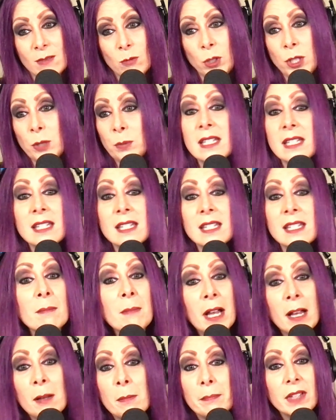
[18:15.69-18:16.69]
Will you please come
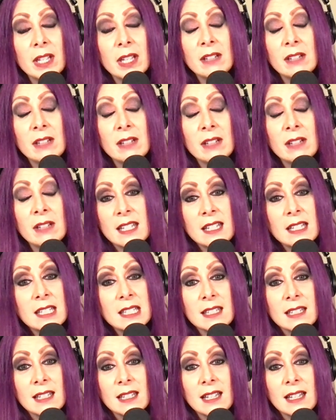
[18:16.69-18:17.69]
up and
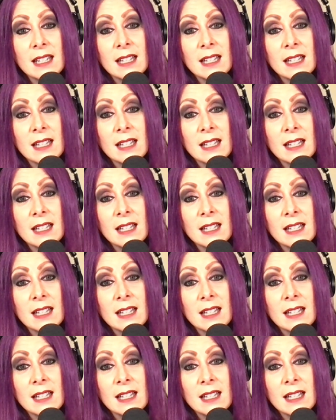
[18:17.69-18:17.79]
visit?